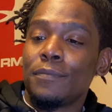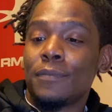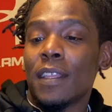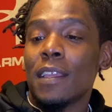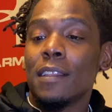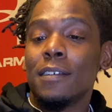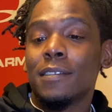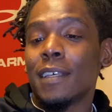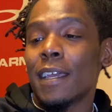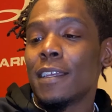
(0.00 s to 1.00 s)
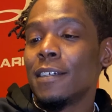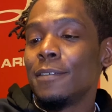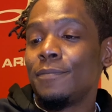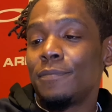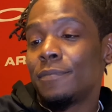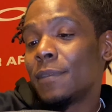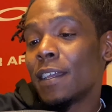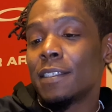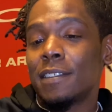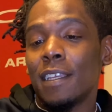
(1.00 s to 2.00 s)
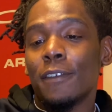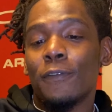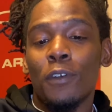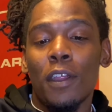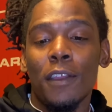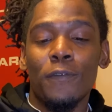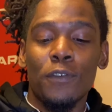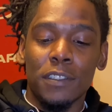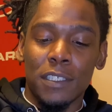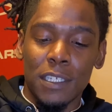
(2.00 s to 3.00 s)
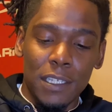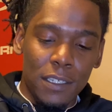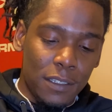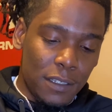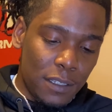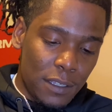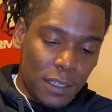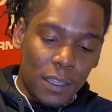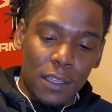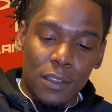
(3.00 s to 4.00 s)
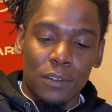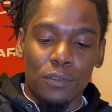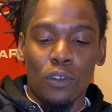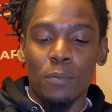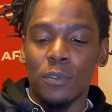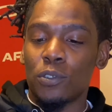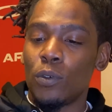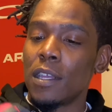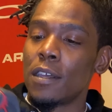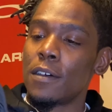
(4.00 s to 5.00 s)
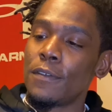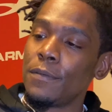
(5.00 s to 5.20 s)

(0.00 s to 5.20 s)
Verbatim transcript: it looks like a, like I said, Ferrari 14, normal 12,